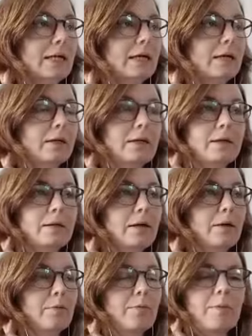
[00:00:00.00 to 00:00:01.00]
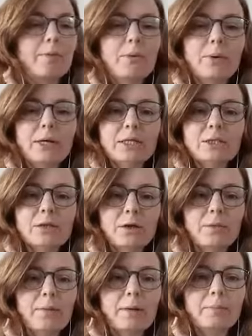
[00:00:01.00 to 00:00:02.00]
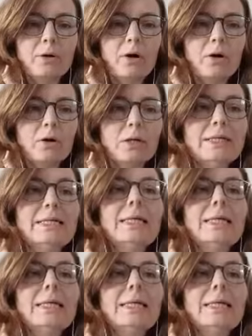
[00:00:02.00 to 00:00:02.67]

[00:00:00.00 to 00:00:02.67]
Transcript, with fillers: uh, I remember when I started my blog,